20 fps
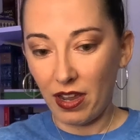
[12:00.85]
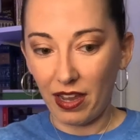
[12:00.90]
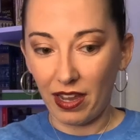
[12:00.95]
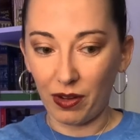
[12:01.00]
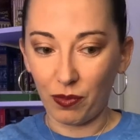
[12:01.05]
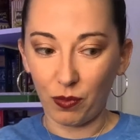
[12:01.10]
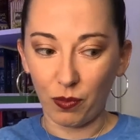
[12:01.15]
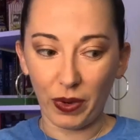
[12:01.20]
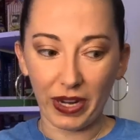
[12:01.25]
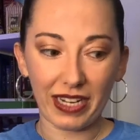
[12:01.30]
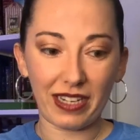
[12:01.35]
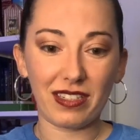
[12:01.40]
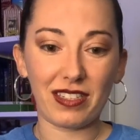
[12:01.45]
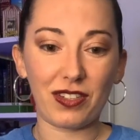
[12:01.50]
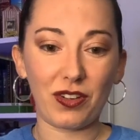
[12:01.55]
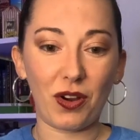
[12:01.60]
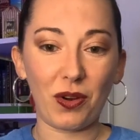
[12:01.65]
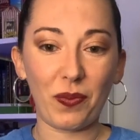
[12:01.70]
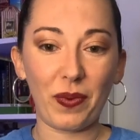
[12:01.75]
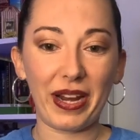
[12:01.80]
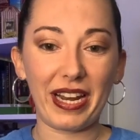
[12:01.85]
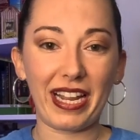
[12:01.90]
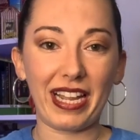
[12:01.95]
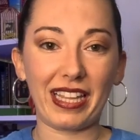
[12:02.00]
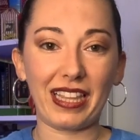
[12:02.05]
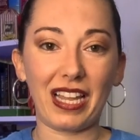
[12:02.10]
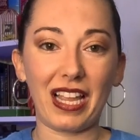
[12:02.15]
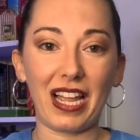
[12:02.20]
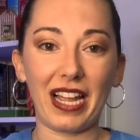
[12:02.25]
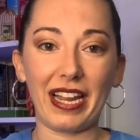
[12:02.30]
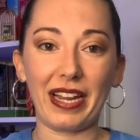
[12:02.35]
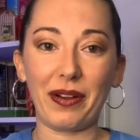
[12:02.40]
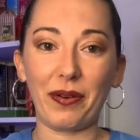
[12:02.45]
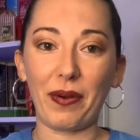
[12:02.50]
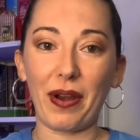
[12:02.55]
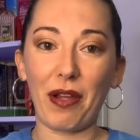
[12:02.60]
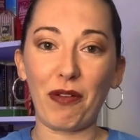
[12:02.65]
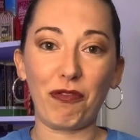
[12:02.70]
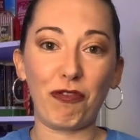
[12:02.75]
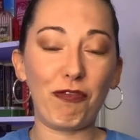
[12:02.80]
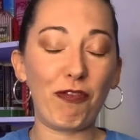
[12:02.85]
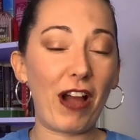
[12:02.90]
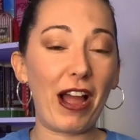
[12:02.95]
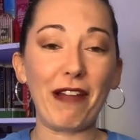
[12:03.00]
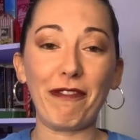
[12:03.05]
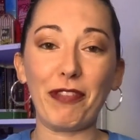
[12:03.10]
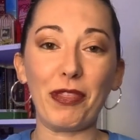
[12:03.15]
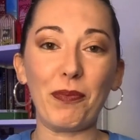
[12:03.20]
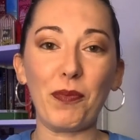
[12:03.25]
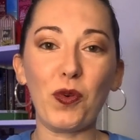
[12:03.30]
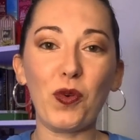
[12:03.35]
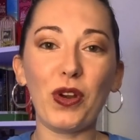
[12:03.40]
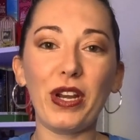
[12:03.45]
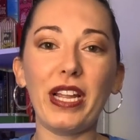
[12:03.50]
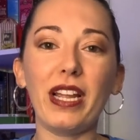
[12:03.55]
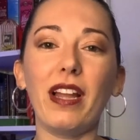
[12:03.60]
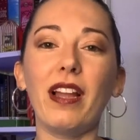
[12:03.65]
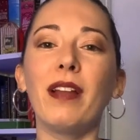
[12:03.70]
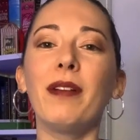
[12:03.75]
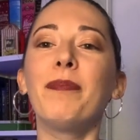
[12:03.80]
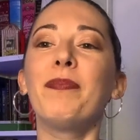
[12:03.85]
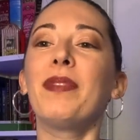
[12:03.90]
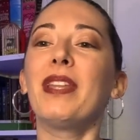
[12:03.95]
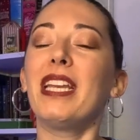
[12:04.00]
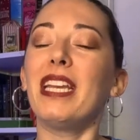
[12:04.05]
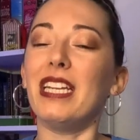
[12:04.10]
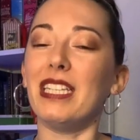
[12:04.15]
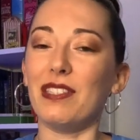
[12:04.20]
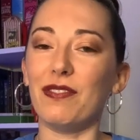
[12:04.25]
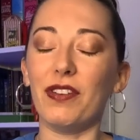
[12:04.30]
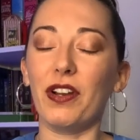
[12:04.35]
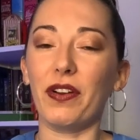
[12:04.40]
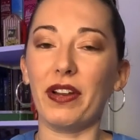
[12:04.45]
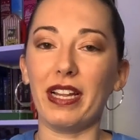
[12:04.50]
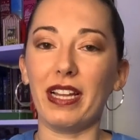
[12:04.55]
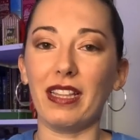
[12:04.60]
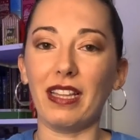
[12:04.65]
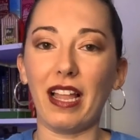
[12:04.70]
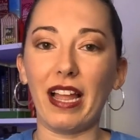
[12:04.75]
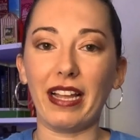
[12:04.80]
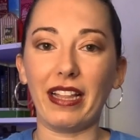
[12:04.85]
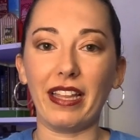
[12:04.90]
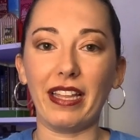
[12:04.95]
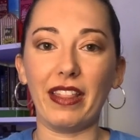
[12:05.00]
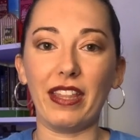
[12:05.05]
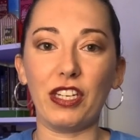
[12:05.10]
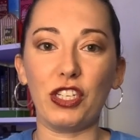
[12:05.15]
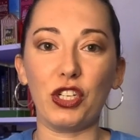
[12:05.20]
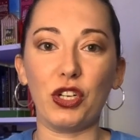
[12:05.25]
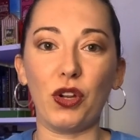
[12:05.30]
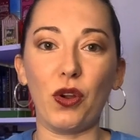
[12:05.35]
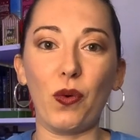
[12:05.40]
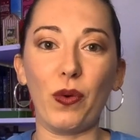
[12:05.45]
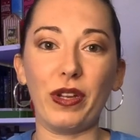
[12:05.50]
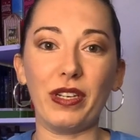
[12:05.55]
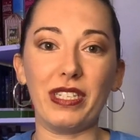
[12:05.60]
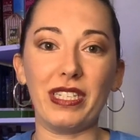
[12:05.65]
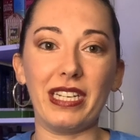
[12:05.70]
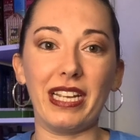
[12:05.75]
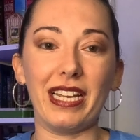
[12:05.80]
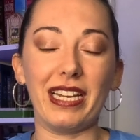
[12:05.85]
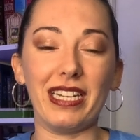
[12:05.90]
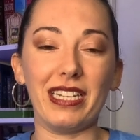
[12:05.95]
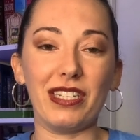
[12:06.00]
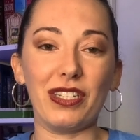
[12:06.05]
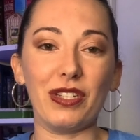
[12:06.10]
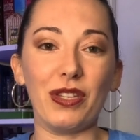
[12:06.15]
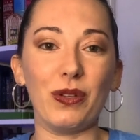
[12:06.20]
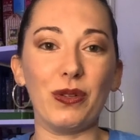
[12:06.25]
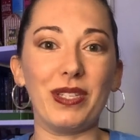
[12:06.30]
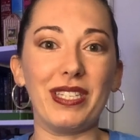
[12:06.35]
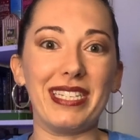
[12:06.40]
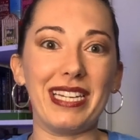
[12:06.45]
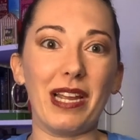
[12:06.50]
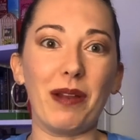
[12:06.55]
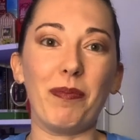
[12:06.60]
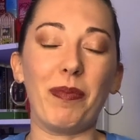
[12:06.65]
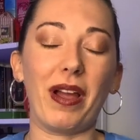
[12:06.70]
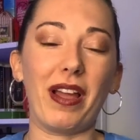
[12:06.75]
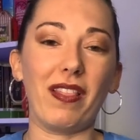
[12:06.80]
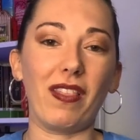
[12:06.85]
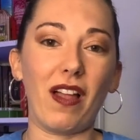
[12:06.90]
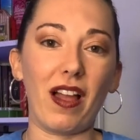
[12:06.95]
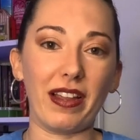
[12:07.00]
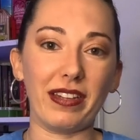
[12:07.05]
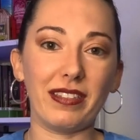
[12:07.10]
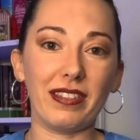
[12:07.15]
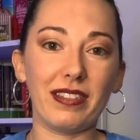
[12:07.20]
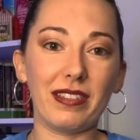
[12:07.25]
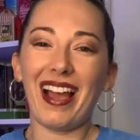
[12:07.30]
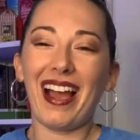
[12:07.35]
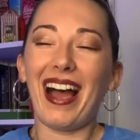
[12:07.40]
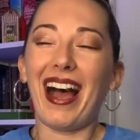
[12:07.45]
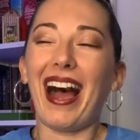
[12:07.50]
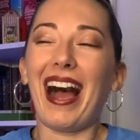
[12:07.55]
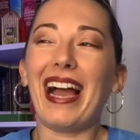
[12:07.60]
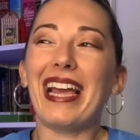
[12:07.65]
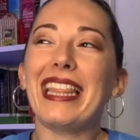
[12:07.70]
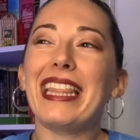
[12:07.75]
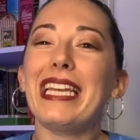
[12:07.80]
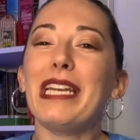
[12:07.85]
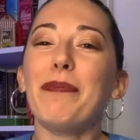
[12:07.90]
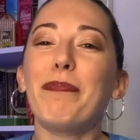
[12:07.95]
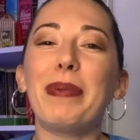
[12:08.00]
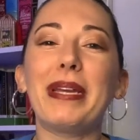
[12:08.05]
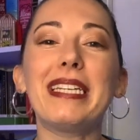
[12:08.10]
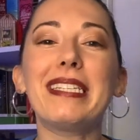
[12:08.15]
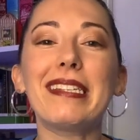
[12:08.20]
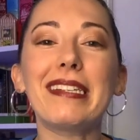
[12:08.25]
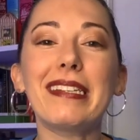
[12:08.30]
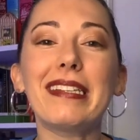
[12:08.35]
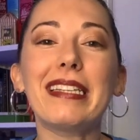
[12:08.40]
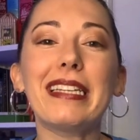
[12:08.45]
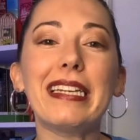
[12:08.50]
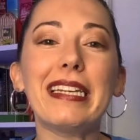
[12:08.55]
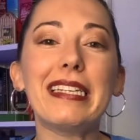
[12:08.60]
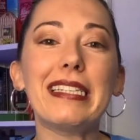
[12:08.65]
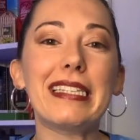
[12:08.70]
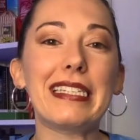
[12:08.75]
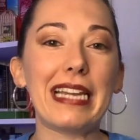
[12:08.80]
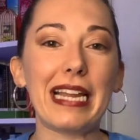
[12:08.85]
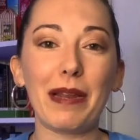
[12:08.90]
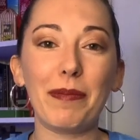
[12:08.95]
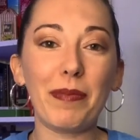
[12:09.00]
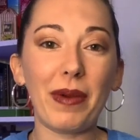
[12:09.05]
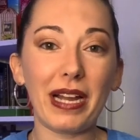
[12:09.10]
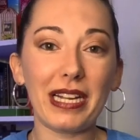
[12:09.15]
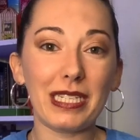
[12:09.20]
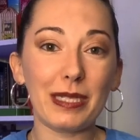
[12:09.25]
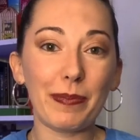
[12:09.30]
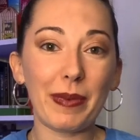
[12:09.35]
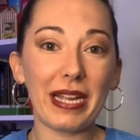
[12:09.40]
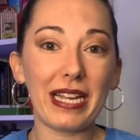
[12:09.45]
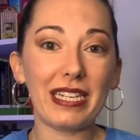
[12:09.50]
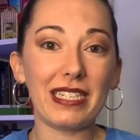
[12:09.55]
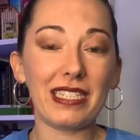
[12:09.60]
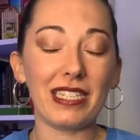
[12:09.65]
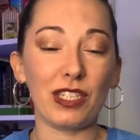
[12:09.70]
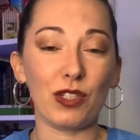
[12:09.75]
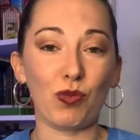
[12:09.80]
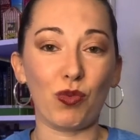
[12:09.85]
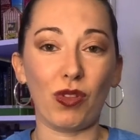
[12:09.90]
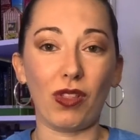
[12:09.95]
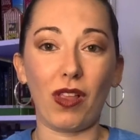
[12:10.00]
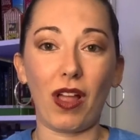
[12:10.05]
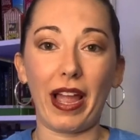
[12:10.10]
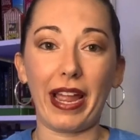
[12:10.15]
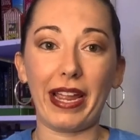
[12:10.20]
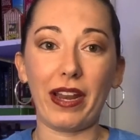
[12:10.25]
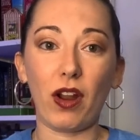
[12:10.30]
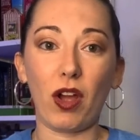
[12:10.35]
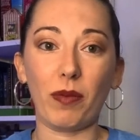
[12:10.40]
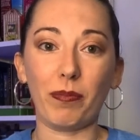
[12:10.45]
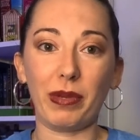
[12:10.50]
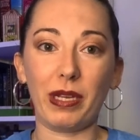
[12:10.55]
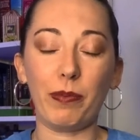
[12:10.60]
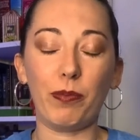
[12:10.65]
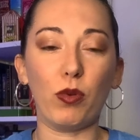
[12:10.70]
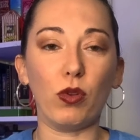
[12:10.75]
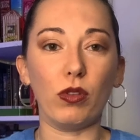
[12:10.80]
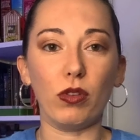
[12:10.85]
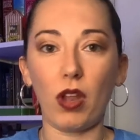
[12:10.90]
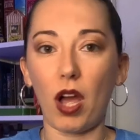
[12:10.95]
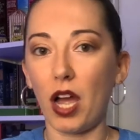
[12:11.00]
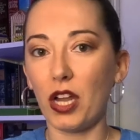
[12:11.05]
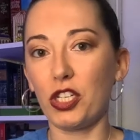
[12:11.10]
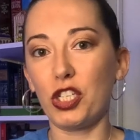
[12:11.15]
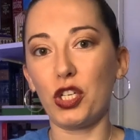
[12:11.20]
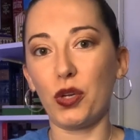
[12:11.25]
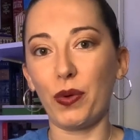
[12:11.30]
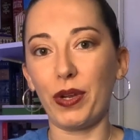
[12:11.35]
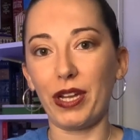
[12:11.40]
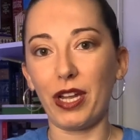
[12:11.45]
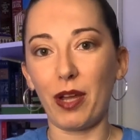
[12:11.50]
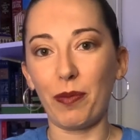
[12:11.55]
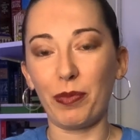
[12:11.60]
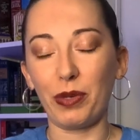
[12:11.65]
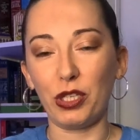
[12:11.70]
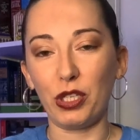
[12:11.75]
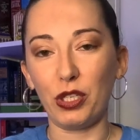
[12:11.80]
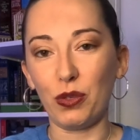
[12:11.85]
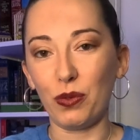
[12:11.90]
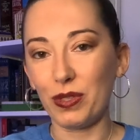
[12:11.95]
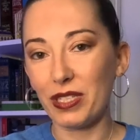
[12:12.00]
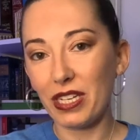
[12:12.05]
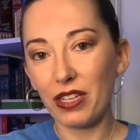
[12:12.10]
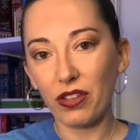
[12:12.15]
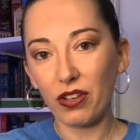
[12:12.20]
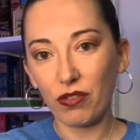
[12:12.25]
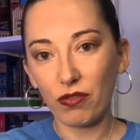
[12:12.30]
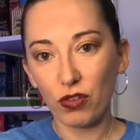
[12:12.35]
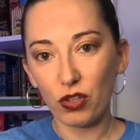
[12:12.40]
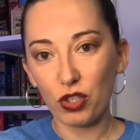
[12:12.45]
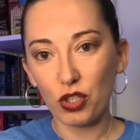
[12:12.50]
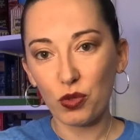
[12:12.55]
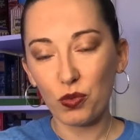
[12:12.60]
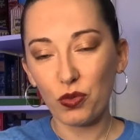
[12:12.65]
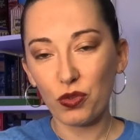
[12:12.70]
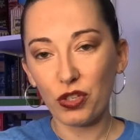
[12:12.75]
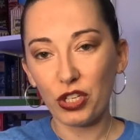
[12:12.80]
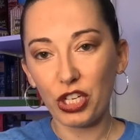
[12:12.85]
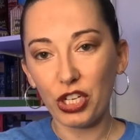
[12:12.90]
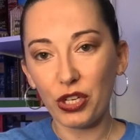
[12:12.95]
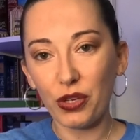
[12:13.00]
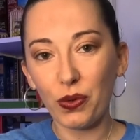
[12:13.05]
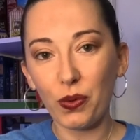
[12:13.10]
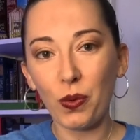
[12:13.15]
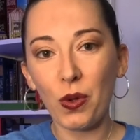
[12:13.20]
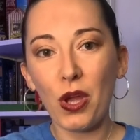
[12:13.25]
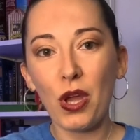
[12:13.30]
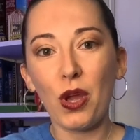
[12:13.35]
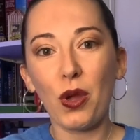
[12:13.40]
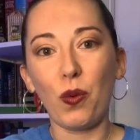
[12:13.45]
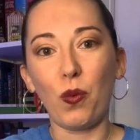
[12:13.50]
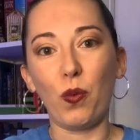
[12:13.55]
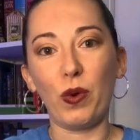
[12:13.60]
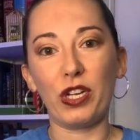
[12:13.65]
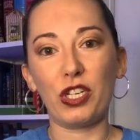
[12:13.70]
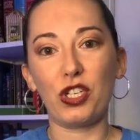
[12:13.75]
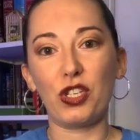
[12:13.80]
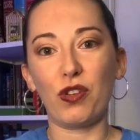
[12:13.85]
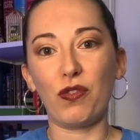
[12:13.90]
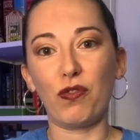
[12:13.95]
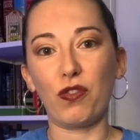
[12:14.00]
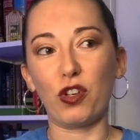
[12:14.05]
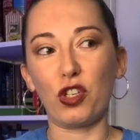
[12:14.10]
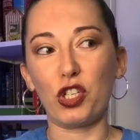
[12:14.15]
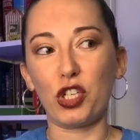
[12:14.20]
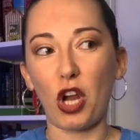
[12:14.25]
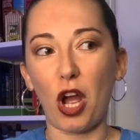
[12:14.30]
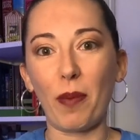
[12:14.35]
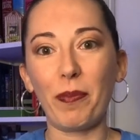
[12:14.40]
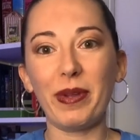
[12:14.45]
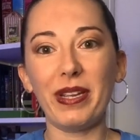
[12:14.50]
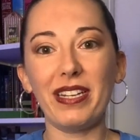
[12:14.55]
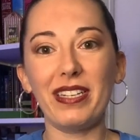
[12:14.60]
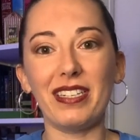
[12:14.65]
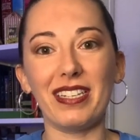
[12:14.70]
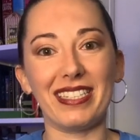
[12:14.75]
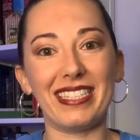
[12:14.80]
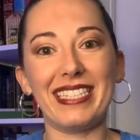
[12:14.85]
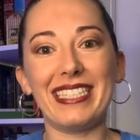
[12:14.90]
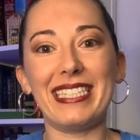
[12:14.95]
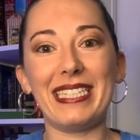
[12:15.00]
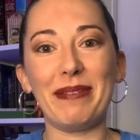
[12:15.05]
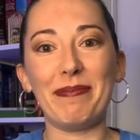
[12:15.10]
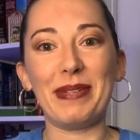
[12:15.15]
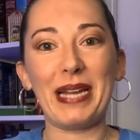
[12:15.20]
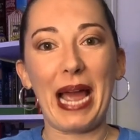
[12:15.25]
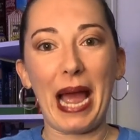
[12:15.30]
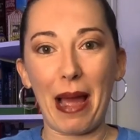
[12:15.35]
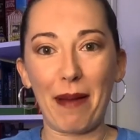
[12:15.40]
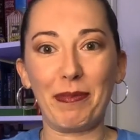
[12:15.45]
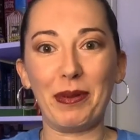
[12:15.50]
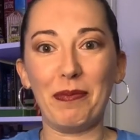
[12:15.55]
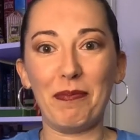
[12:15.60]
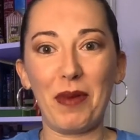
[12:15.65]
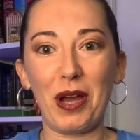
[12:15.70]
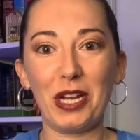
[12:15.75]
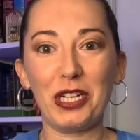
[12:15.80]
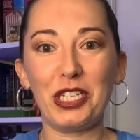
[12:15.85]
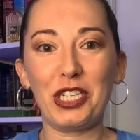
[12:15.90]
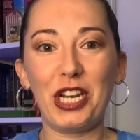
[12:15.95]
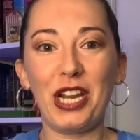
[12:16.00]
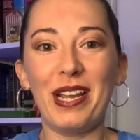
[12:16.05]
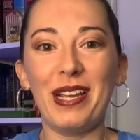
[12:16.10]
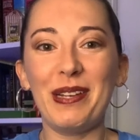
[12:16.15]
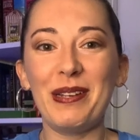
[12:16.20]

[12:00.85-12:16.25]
and start waiting in line around 5 in the morning, it's very unlikely that you're going to get into those standby lines. I think basically standby space is reliant on people not showing up and using their virtual queue, which for shopping doesn't seem to happen much.